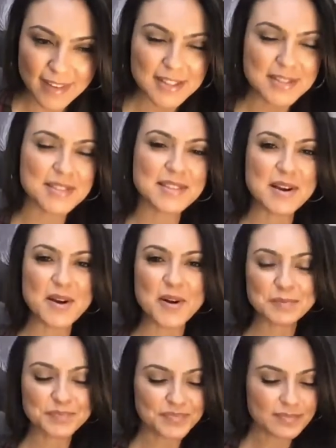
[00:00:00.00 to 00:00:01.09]

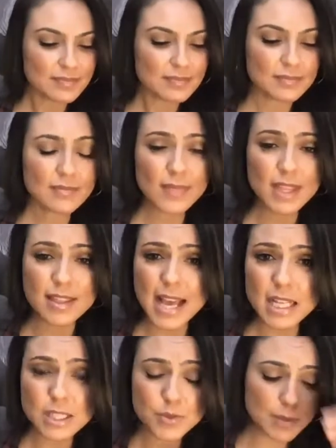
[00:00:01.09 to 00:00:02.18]
So
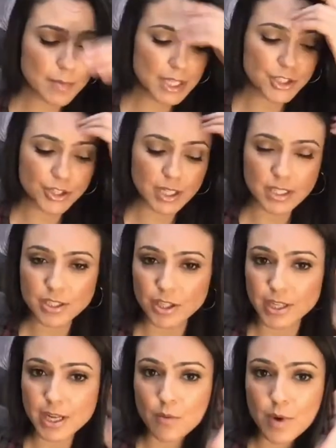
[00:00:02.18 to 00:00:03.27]
that's what my journey
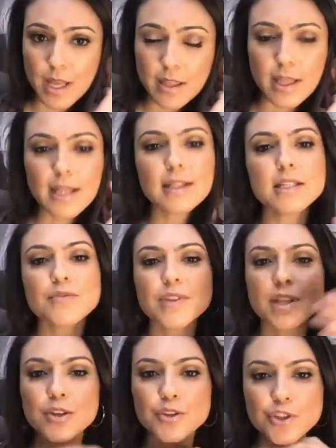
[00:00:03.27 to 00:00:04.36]
started with, at least for the
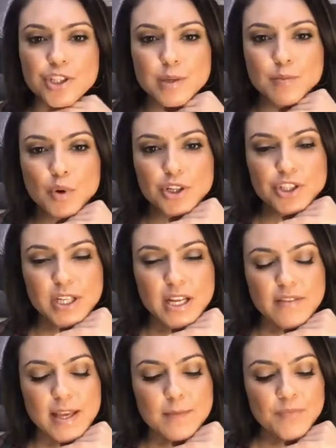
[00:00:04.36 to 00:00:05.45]
nutrition portion of it.